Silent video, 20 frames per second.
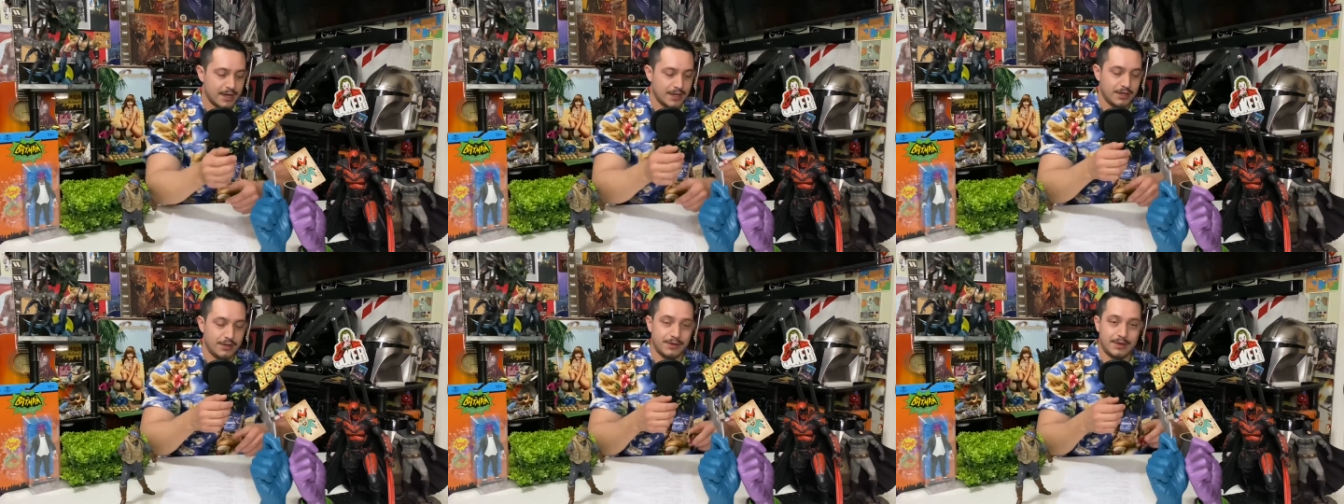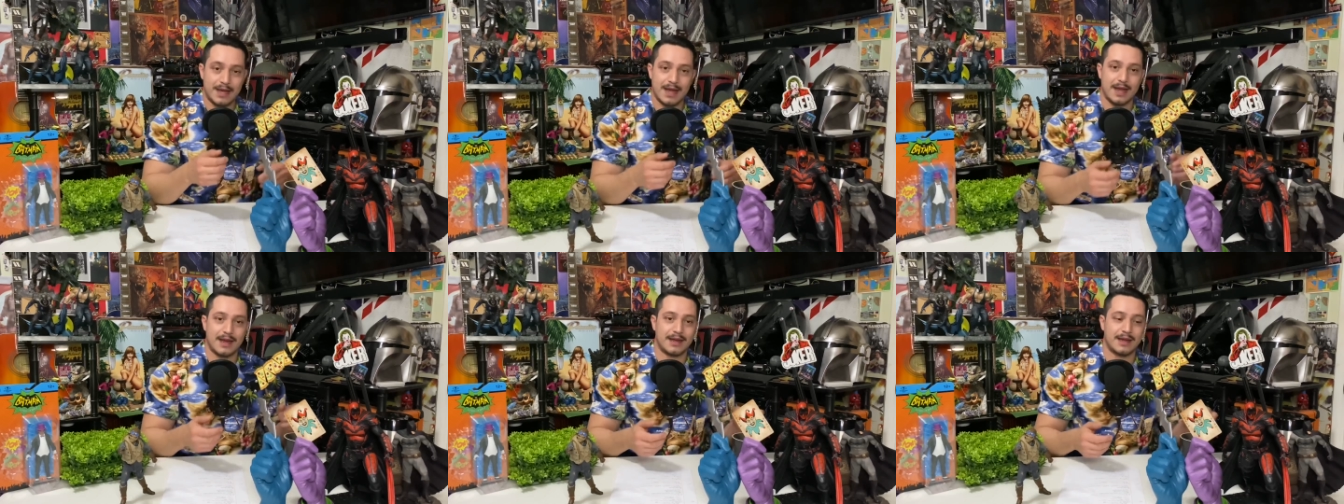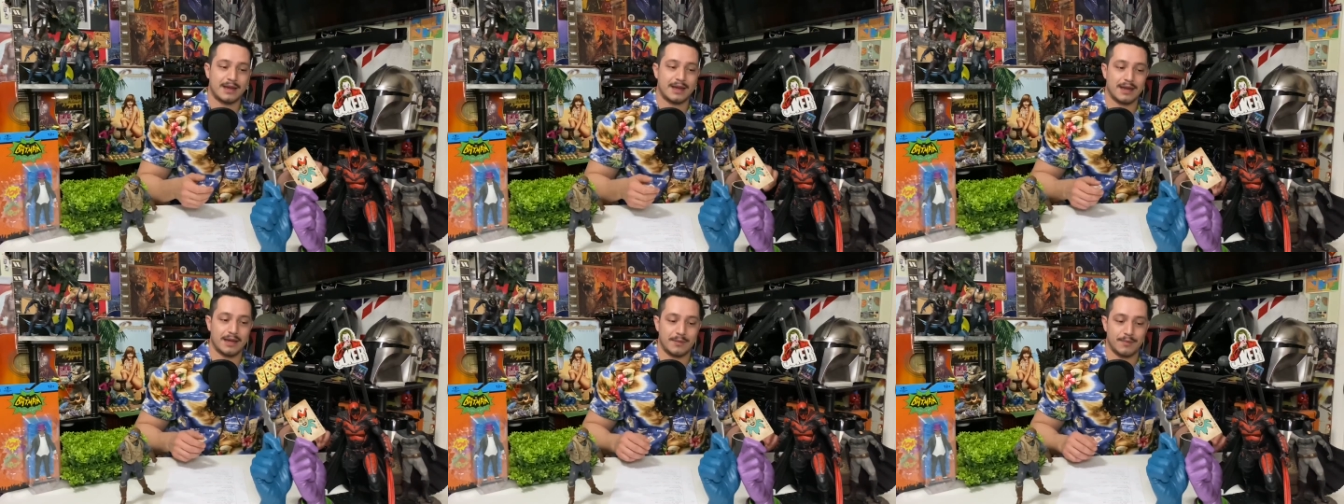you can't
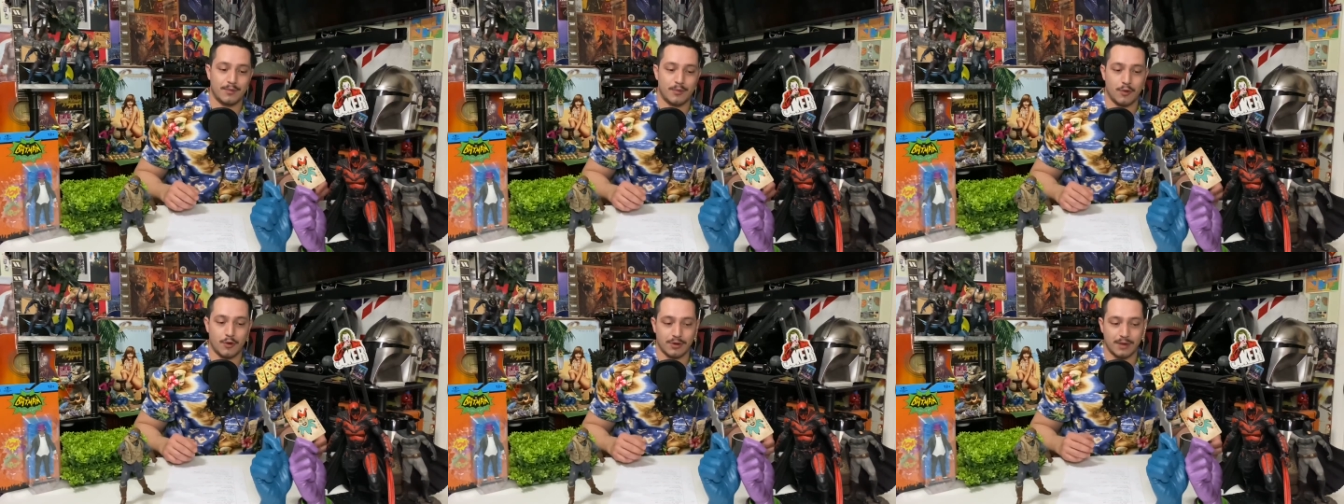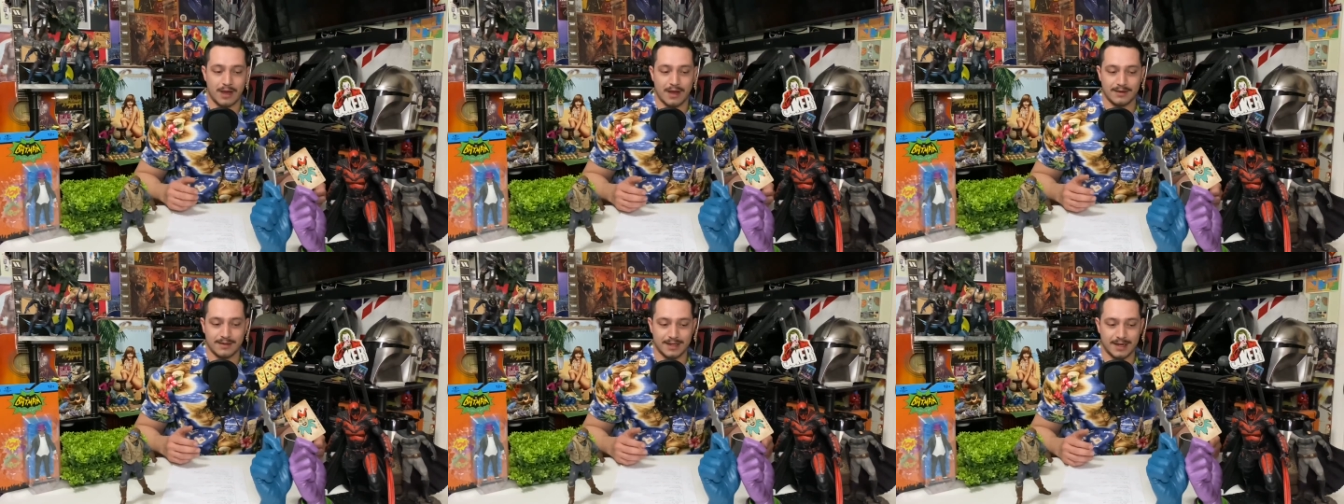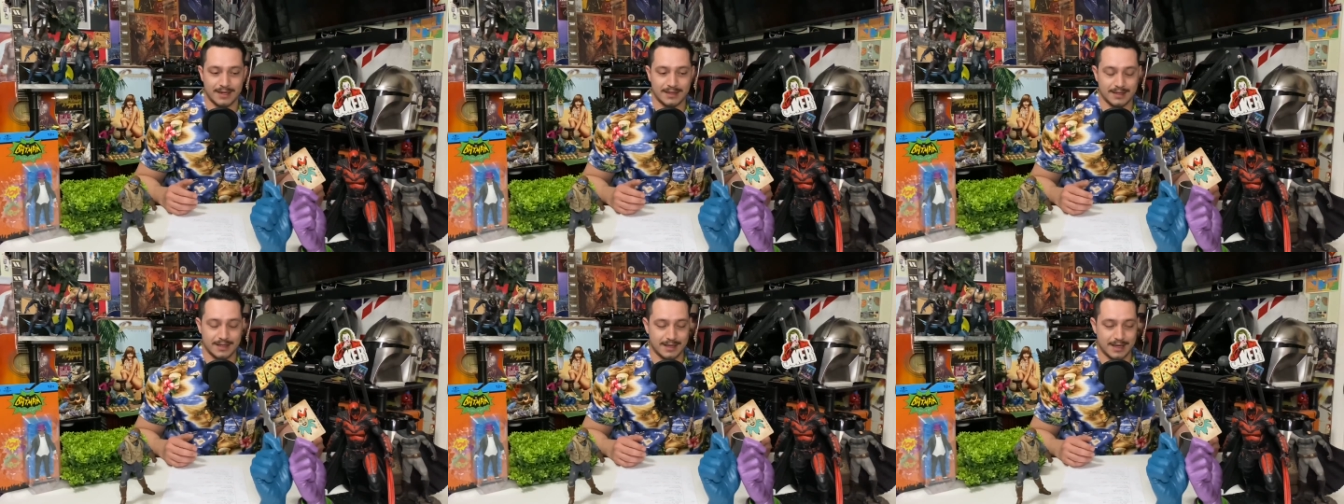get any more life
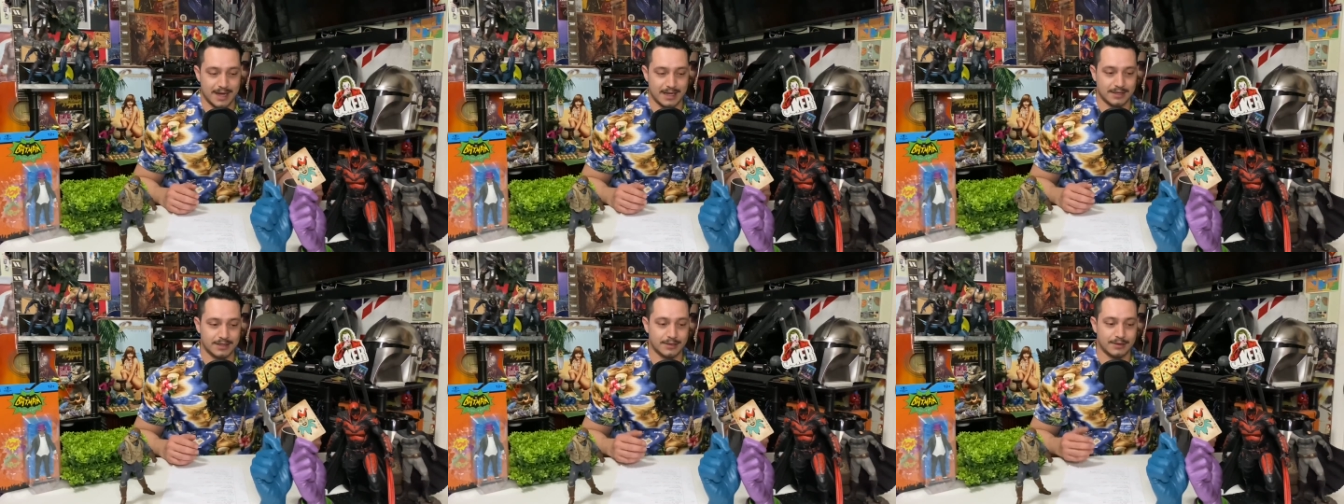size than that.